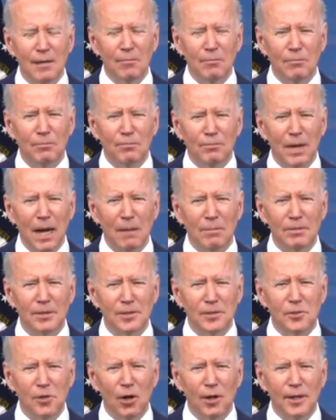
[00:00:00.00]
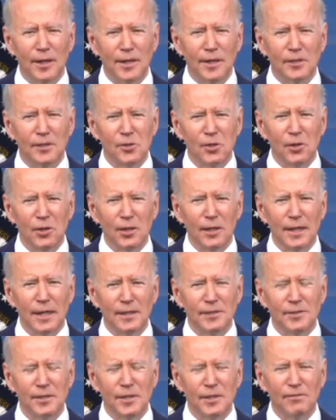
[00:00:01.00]
probably starting as early
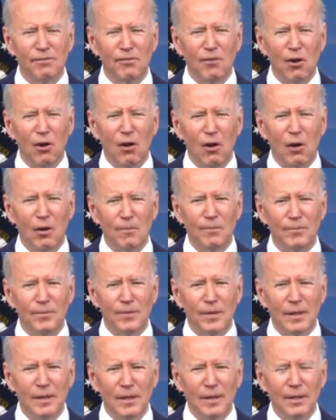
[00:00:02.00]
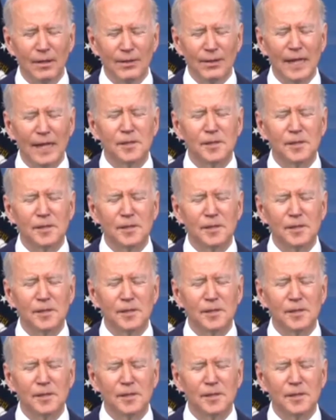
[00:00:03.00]
as this fall. That's